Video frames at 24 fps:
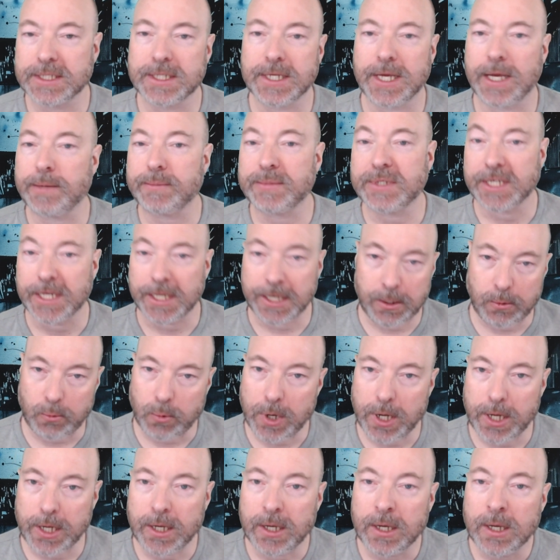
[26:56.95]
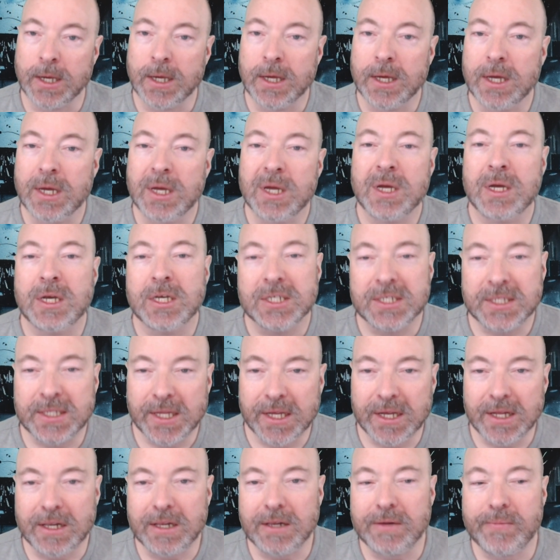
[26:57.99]
games anyway.
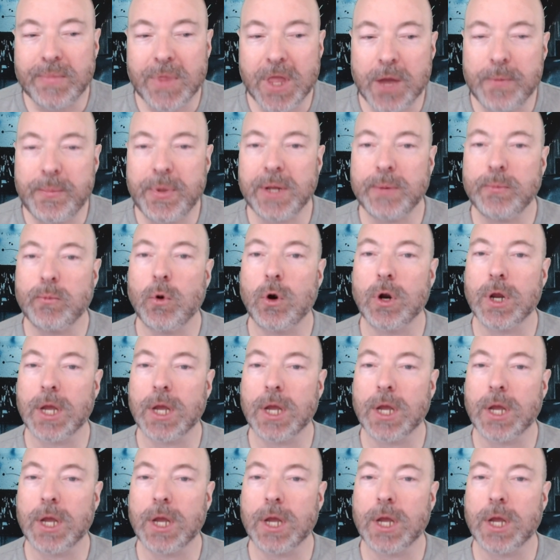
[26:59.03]
Still, a bit more